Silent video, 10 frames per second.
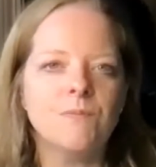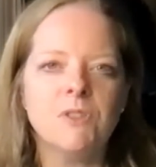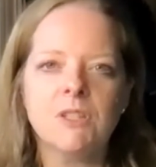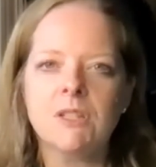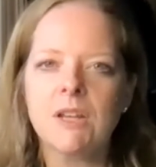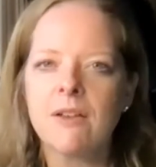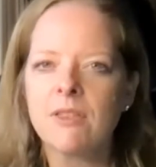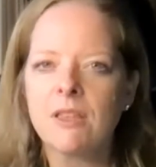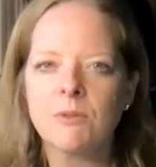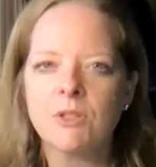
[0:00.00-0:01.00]
just
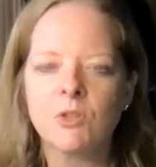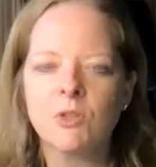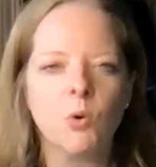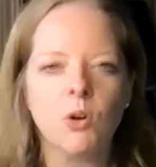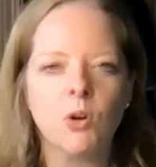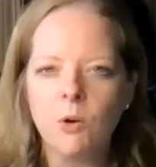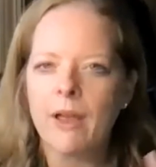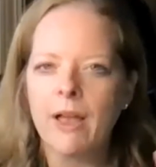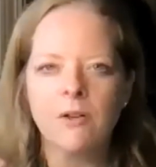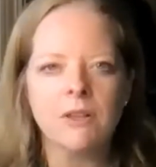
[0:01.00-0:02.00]
everything that was swirling
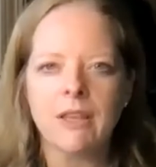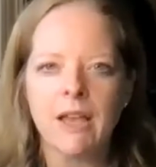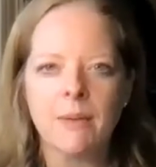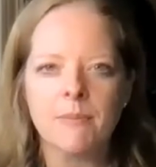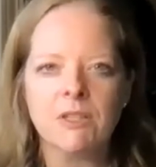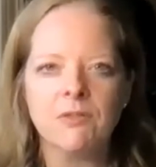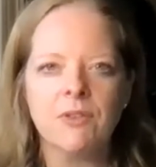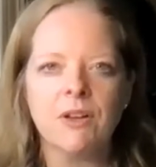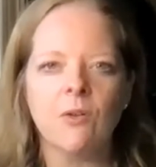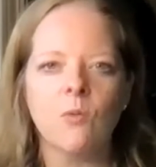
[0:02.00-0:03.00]
around in the
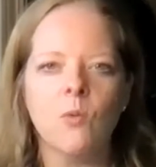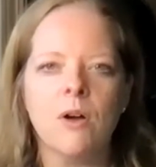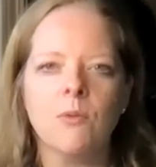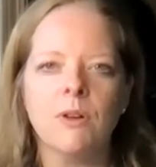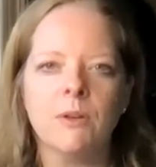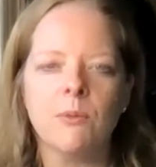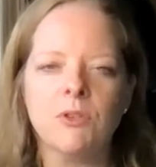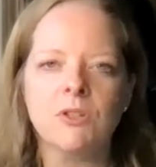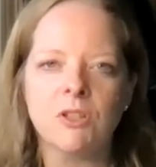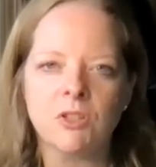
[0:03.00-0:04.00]
atmosphere? What really rose
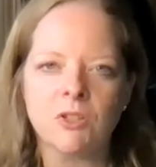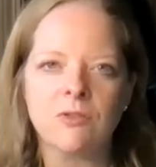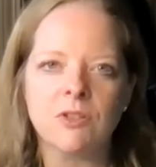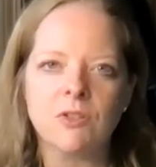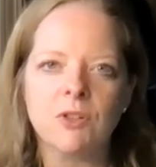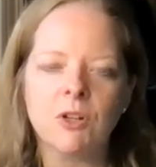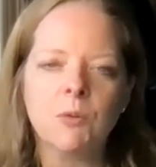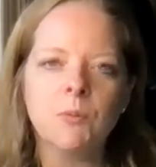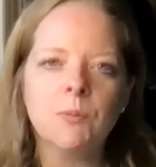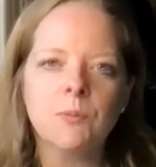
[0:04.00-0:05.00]
to the surface for you?